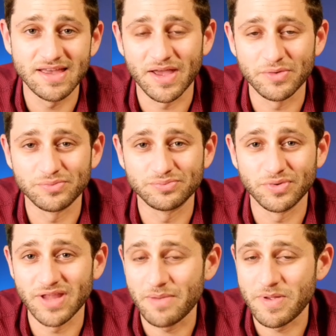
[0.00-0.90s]
I
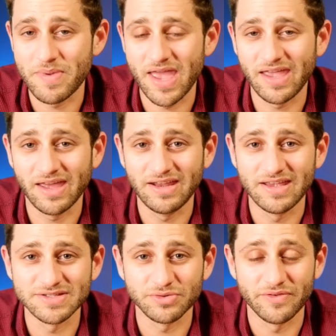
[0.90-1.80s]
will not be paying
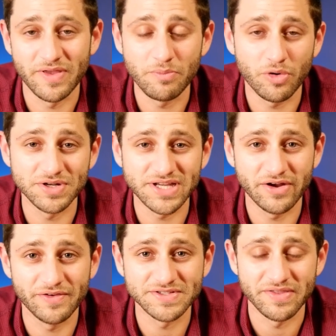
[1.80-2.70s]
any sort of import
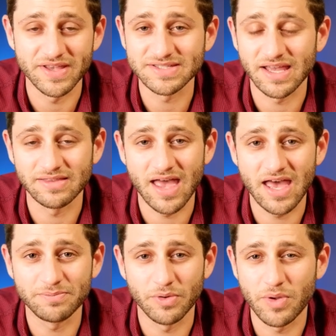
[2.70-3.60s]
tariffs or things like
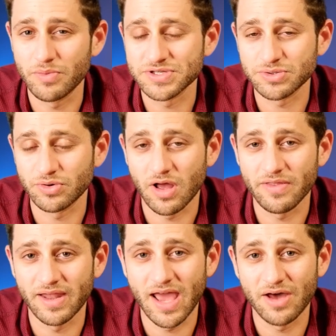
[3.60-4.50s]
that, but we will sort
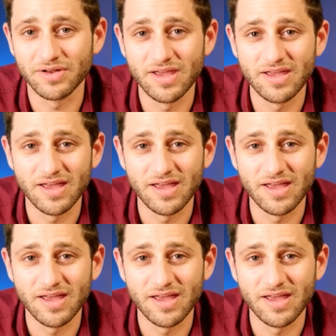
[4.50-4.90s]
all that out